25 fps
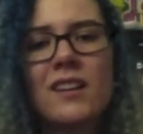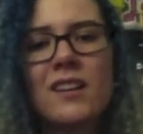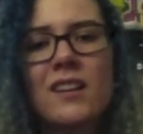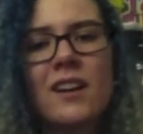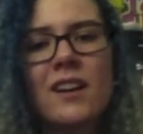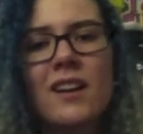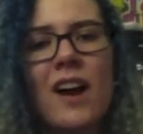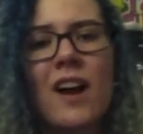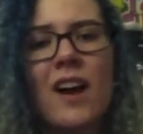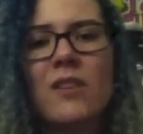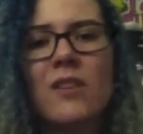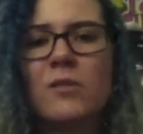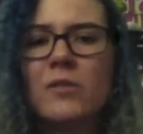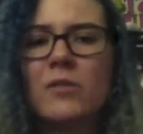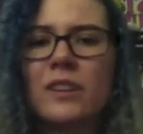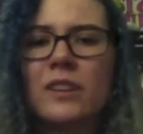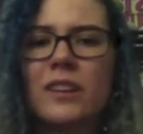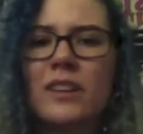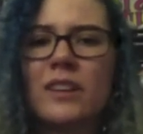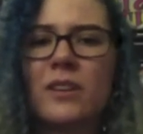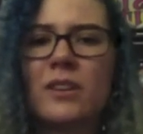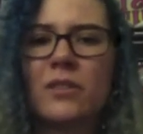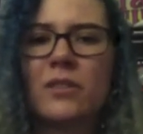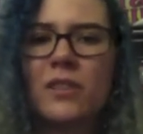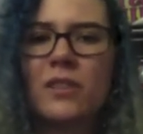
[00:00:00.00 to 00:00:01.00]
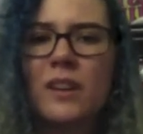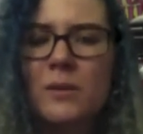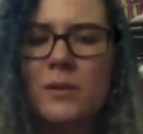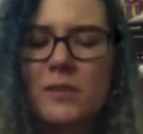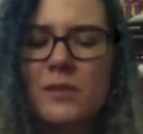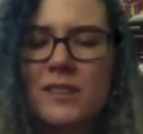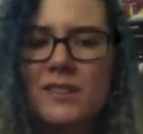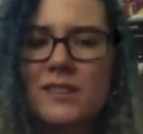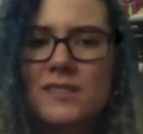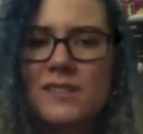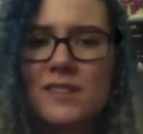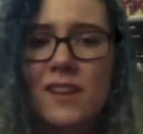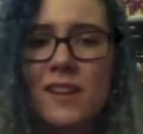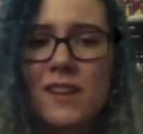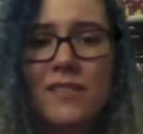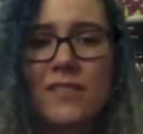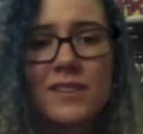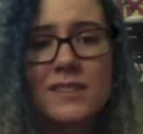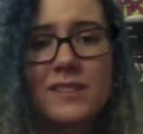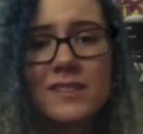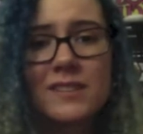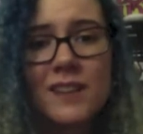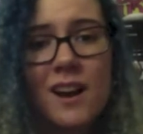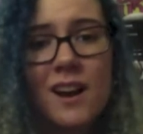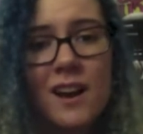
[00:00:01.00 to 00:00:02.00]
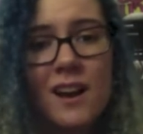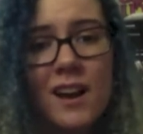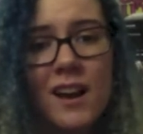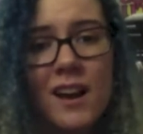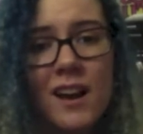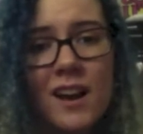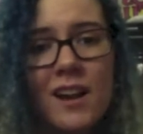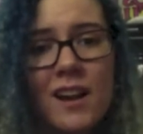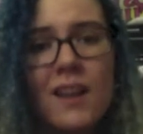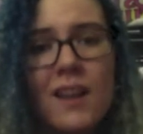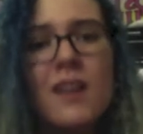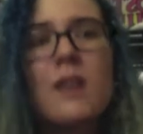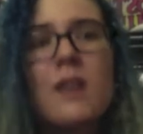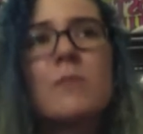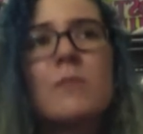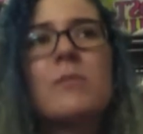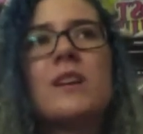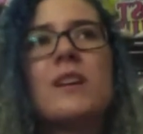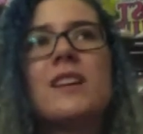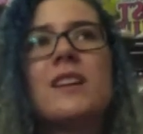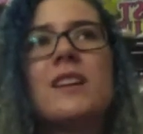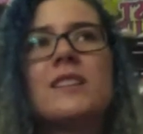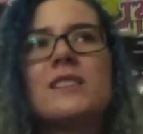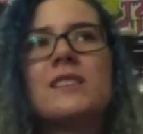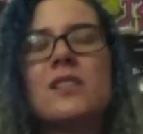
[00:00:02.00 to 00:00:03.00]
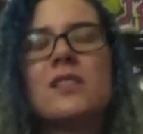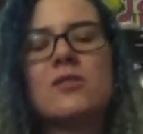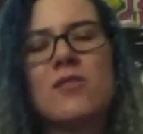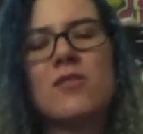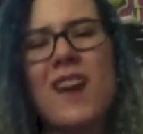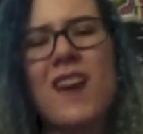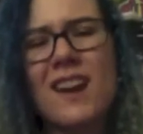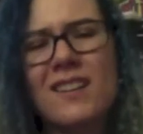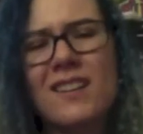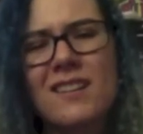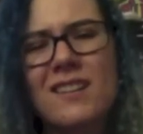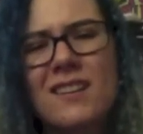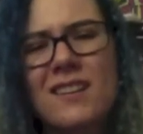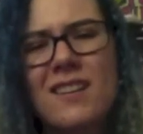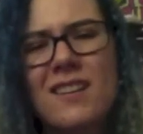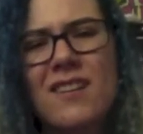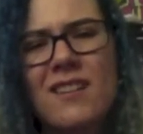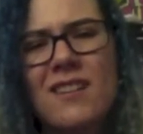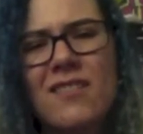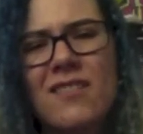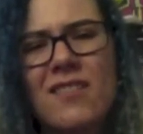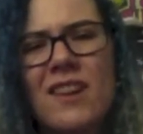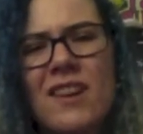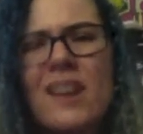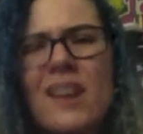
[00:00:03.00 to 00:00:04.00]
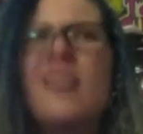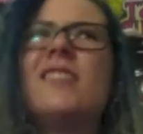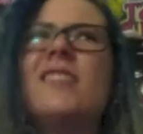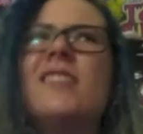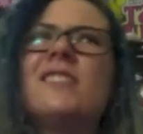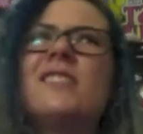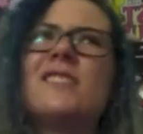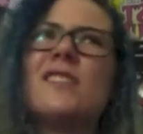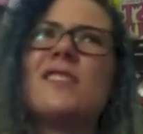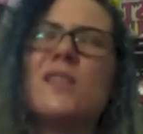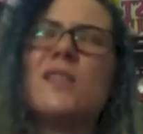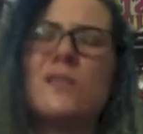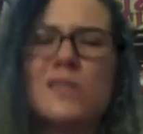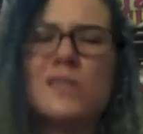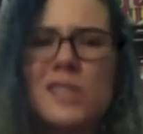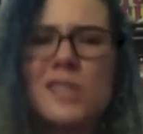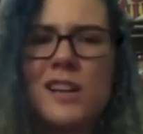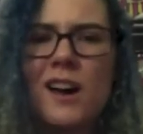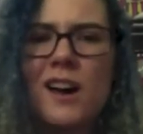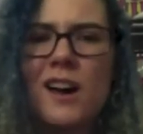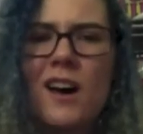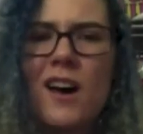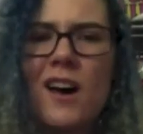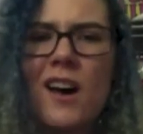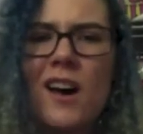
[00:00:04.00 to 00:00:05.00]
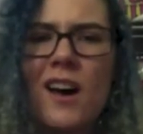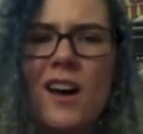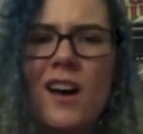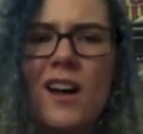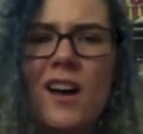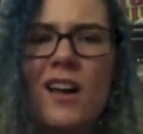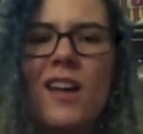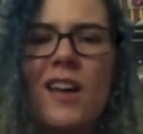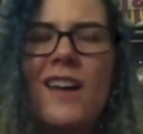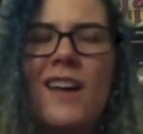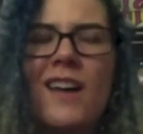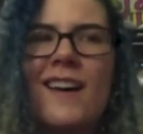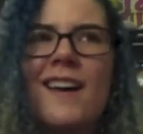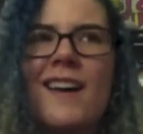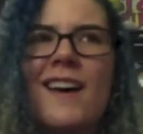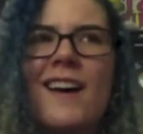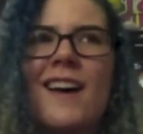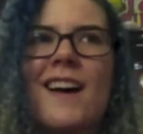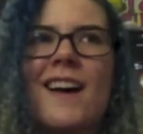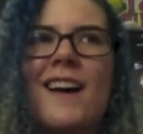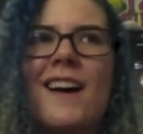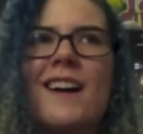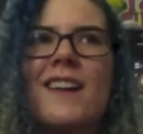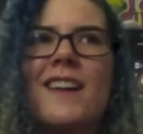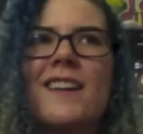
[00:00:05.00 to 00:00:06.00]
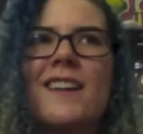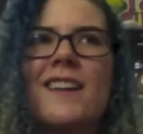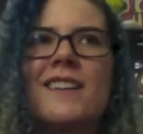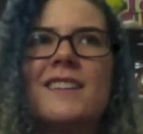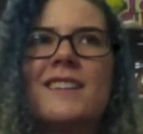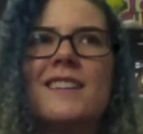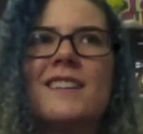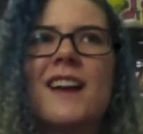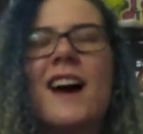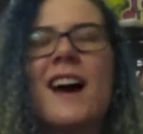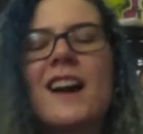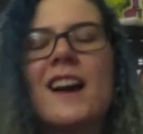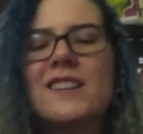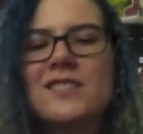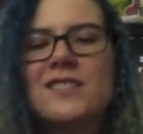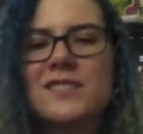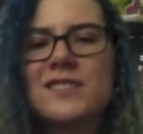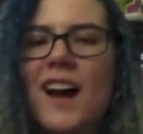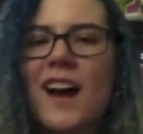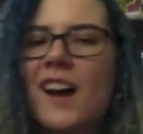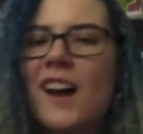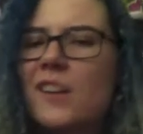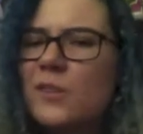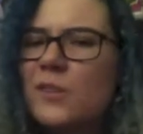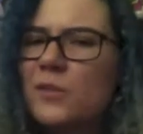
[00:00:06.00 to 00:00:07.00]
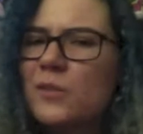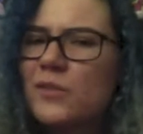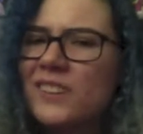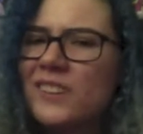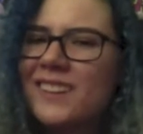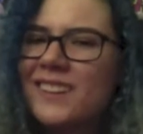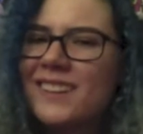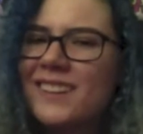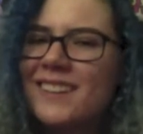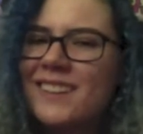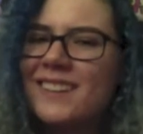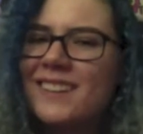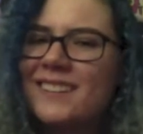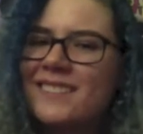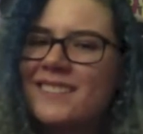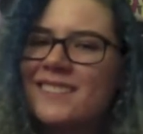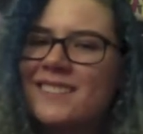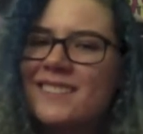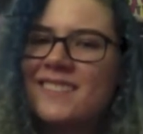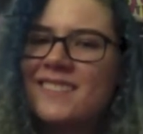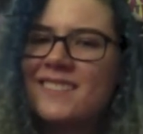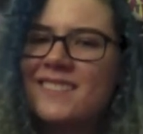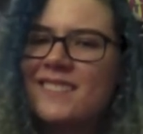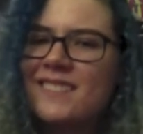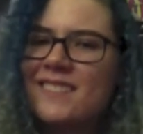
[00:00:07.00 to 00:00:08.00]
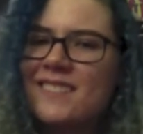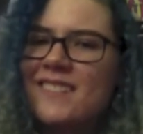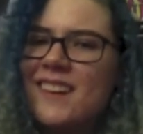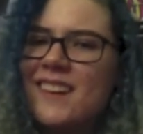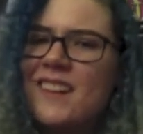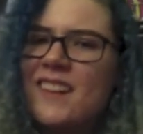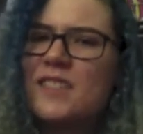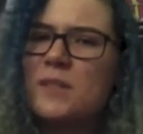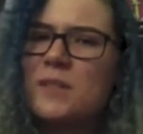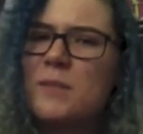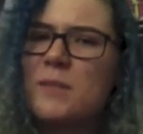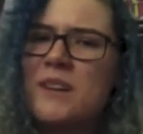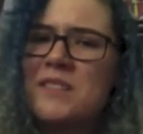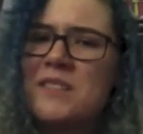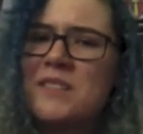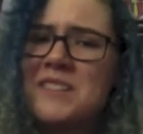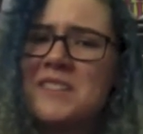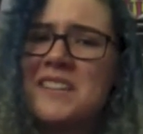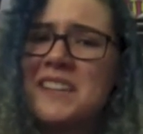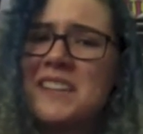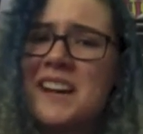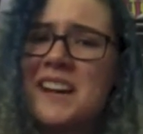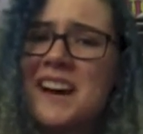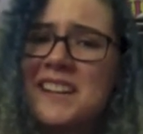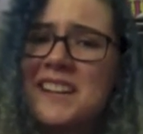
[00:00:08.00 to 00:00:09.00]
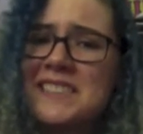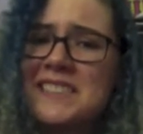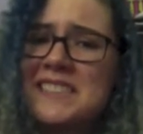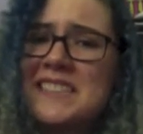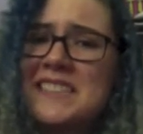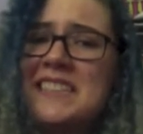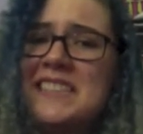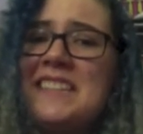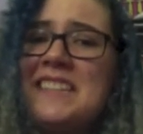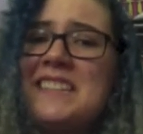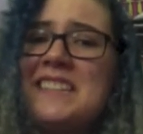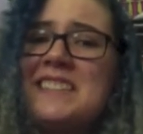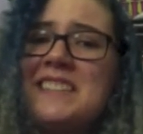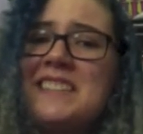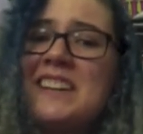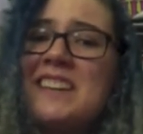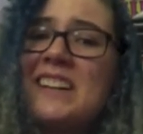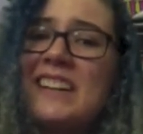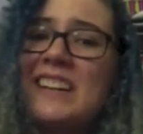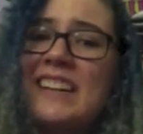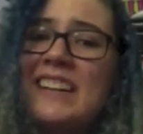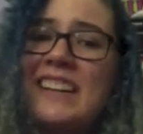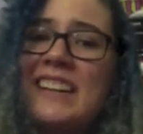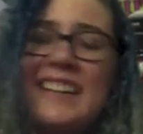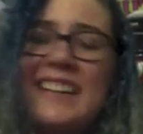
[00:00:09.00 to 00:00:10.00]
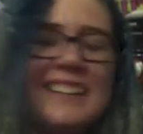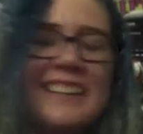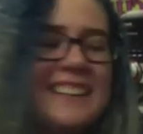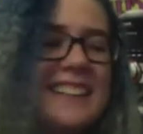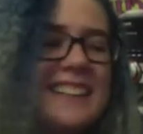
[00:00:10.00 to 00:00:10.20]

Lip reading: I don't really agree with the stuff he's done, but he's attractive, and he's a Uchiha, and I don't really care about the Akatsuki, sorry.